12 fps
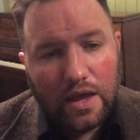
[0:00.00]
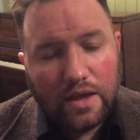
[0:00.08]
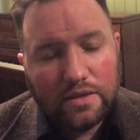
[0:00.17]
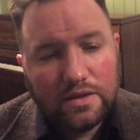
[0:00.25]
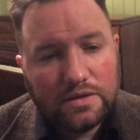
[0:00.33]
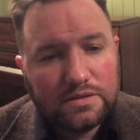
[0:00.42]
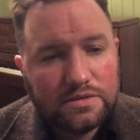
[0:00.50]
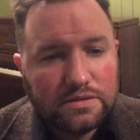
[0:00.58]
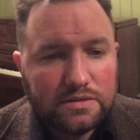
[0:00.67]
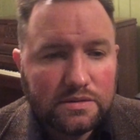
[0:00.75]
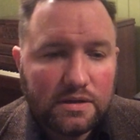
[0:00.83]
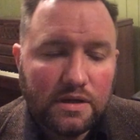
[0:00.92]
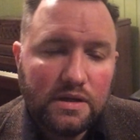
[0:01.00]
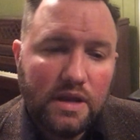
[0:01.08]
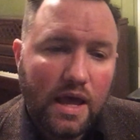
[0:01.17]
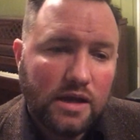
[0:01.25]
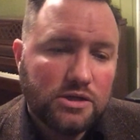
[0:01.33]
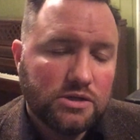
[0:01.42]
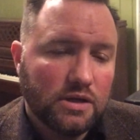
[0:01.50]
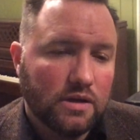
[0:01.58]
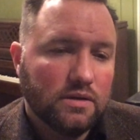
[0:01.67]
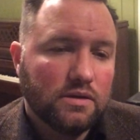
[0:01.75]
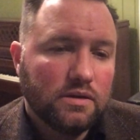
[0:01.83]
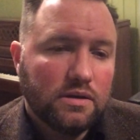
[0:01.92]
And this
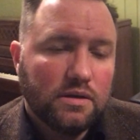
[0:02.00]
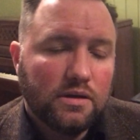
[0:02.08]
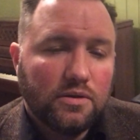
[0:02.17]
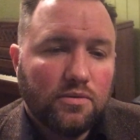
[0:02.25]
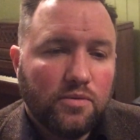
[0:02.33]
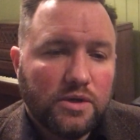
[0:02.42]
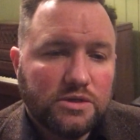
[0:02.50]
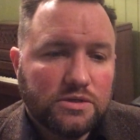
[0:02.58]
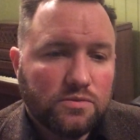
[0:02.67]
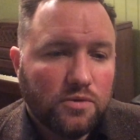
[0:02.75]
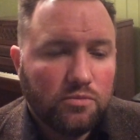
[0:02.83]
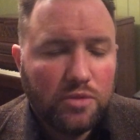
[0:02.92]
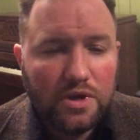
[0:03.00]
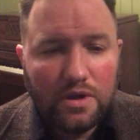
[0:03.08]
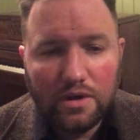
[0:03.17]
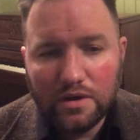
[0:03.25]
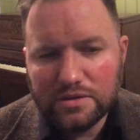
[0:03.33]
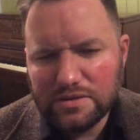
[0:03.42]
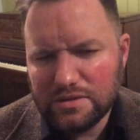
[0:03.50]
connection, which would be